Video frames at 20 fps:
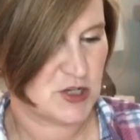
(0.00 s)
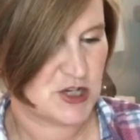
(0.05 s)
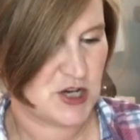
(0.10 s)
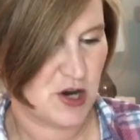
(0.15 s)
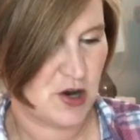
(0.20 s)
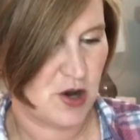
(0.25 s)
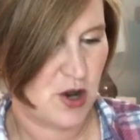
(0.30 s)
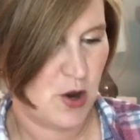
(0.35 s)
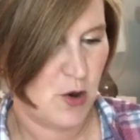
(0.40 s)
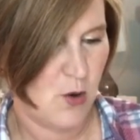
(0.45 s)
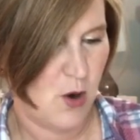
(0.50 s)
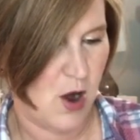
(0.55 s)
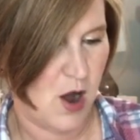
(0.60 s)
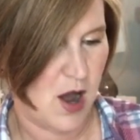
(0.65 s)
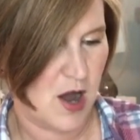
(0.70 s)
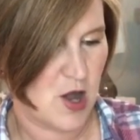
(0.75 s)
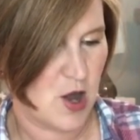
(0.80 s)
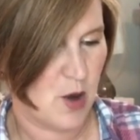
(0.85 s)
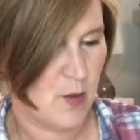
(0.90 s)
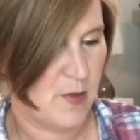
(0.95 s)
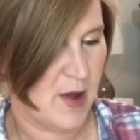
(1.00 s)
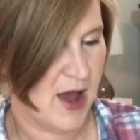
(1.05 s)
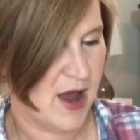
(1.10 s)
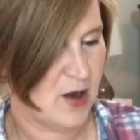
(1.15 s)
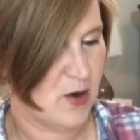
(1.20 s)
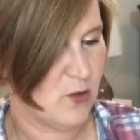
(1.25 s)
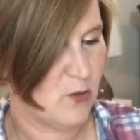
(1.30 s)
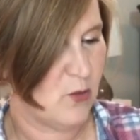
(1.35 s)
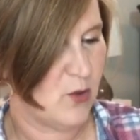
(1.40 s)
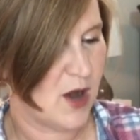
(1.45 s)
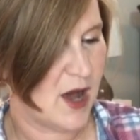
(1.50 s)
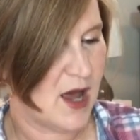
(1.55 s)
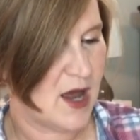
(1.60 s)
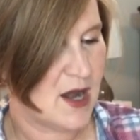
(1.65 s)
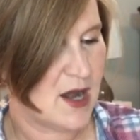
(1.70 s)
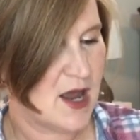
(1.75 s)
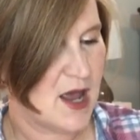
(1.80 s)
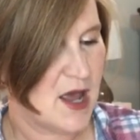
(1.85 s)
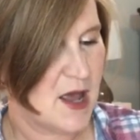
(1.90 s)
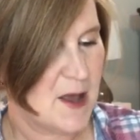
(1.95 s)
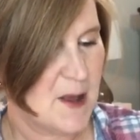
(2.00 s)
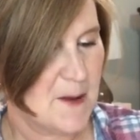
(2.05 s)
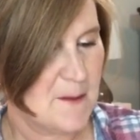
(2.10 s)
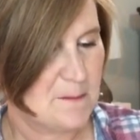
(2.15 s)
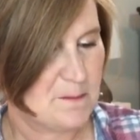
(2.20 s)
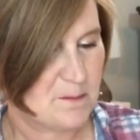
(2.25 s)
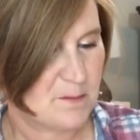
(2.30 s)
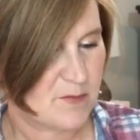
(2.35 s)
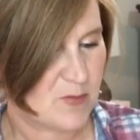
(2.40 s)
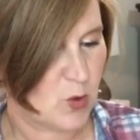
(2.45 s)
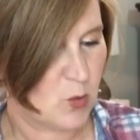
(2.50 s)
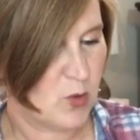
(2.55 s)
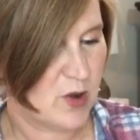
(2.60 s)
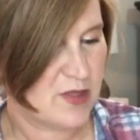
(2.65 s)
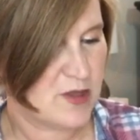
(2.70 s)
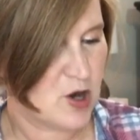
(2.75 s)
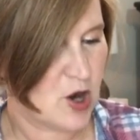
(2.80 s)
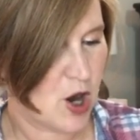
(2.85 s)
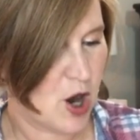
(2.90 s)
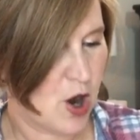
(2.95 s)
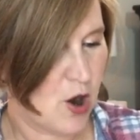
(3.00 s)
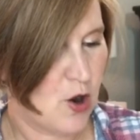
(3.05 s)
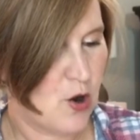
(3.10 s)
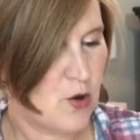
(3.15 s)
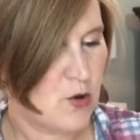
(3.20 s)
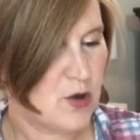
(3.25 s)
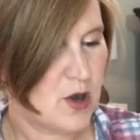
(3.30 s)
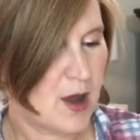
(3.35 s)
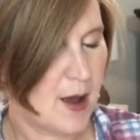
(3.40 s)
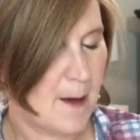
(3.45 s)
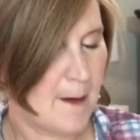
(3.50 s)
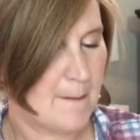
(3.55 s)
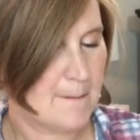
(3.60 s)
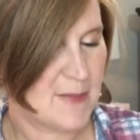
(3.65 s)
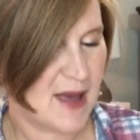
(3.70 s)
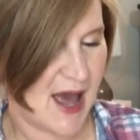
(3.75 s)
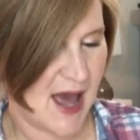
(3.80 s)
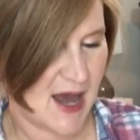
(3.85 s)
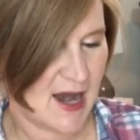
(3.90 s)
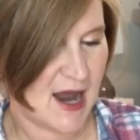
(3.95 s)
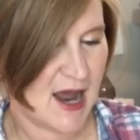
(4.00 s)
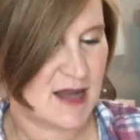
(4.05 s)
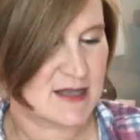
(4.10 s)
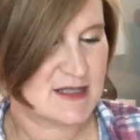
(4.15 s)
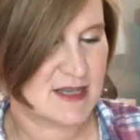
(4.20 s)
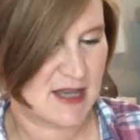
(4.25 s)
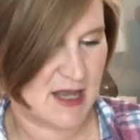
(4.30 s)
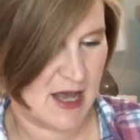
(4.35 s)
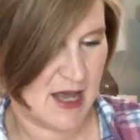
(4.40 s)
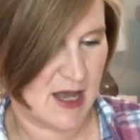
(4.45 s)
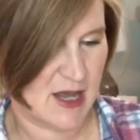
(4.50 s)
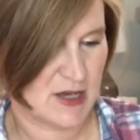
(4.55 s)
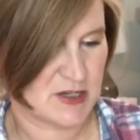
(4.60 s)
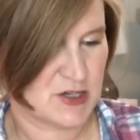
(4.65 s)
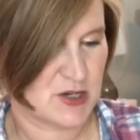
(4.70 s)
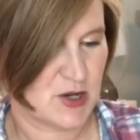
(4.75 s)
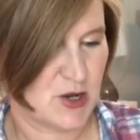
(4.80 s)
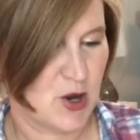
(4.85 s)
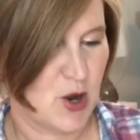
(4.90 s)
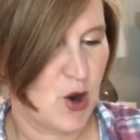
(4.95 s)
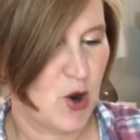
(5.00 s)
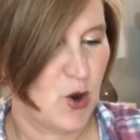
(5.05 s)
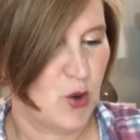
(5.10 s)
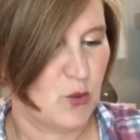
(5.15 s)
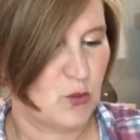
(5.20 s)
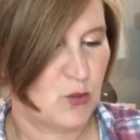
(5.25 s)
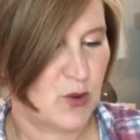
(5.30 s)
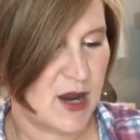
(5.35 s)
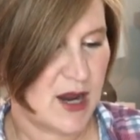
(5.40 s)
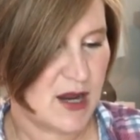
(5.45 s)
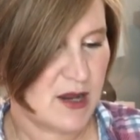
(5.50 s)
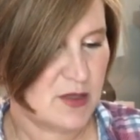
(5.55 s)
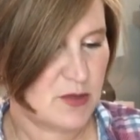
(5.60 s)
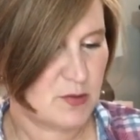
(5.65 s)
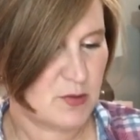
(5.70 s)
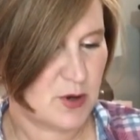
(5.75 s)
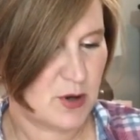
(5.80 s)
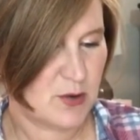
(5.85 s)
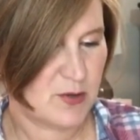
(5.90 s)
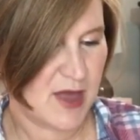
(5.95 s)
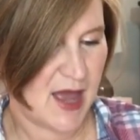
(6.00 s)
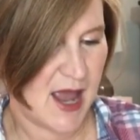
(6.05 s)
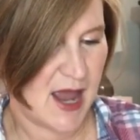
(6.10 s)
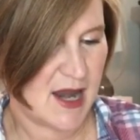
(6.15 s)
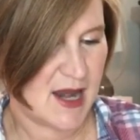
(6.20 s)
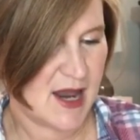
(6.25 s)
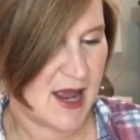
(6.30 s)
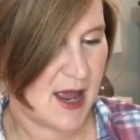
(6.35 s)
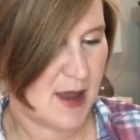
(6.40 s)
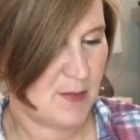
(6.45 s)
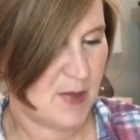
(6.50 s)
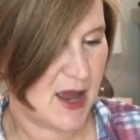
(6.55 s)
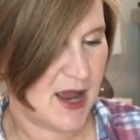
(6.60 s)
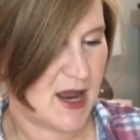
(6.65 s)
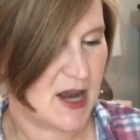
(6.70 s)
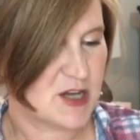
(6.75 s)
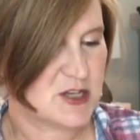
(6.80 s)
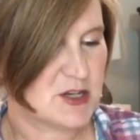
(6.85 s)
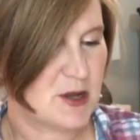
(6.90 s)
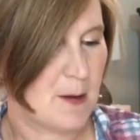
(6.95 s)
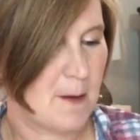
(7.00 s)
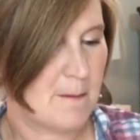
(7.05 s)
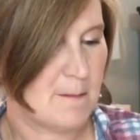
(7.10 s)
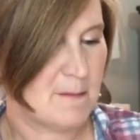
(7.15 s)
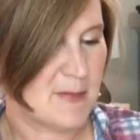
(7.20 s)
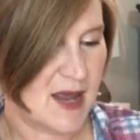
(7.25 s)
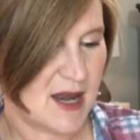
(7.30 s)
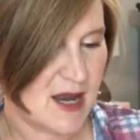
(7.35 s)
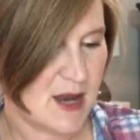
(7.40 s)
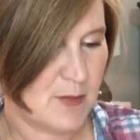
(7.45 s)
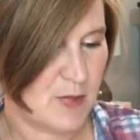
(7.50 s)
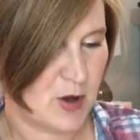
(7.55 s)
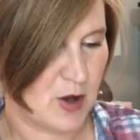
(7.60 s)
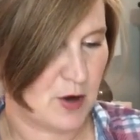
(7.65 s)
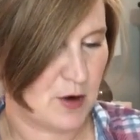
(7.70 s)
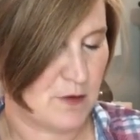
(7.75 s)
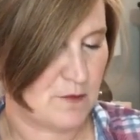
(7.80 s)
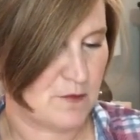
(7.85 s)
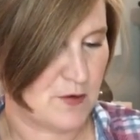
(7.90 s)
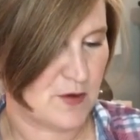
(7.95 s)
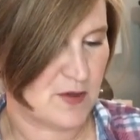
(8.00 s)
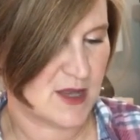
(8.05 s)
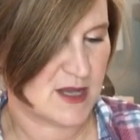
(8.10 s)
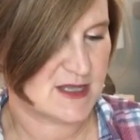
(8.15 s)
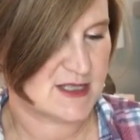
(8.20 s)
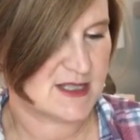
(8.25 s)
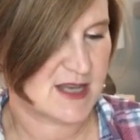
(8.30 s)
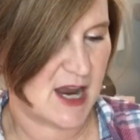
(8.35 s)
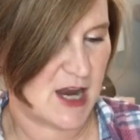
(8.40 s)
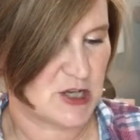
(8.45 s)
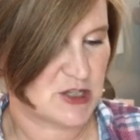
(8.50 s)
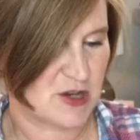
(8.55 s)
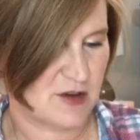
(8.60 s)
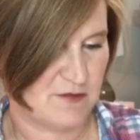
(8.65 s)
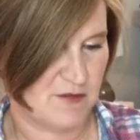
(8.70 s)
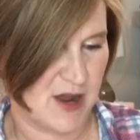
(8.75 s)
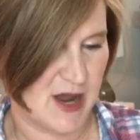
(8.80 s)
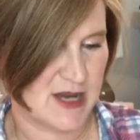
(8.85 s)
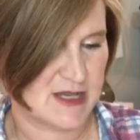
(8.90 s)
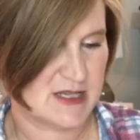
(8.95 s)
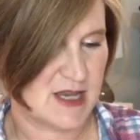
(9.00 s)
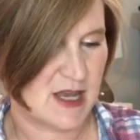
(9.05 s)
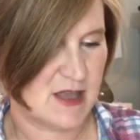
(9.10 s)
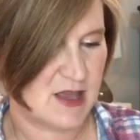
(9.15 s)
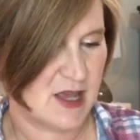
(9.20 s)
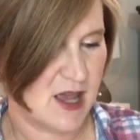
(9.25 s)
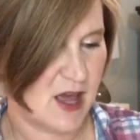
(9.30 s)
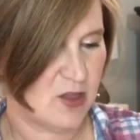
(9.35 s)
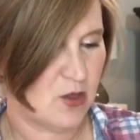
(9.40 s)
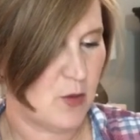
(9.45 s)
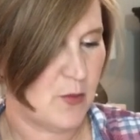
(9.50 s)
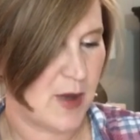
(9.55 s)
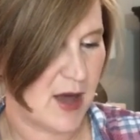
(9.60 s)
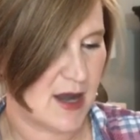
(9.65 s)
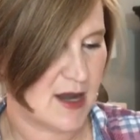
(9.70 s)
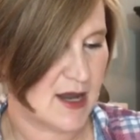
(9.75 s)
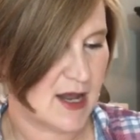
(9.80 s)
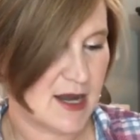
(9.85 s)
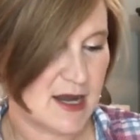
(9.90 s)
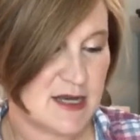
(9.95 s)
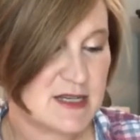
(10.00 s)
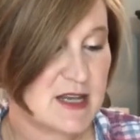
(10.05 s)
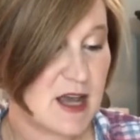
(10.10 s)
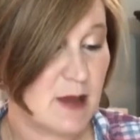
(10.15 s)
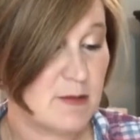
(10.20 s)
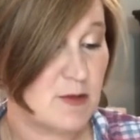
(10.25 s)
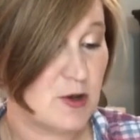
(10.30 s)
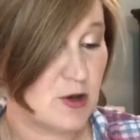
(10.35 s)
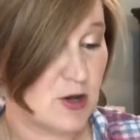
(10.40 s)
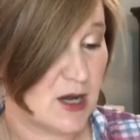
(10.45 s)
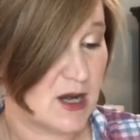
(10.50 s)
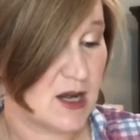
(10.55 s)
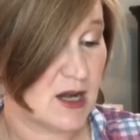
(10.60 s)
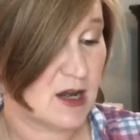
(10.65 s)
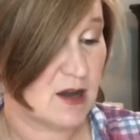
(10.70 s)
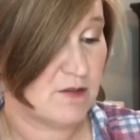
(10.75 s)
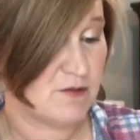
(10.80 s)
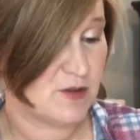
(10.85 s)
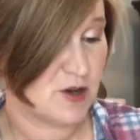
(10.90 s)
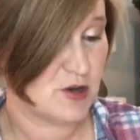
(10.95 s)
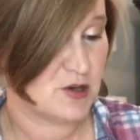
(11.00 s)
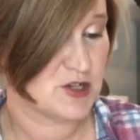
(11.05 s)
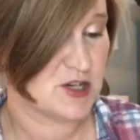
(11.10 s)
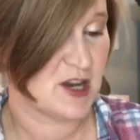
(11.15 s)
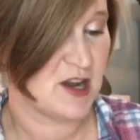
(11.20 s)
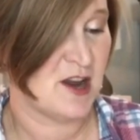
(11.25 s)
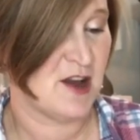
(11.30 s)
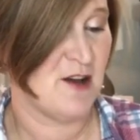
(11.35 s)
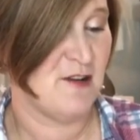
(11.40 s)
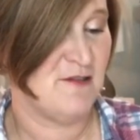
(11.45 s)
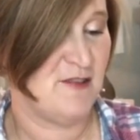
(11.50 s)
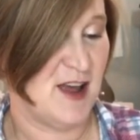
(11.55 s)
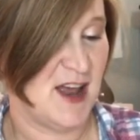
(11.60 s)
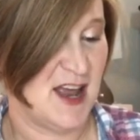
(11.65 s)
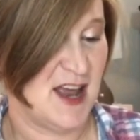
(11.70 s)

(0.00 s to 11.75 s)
cheer you on no matter what with your own badass kit. Read through the eighty-eight page mini book for this sage advice. Hit the yellow button anytime you need an infusion of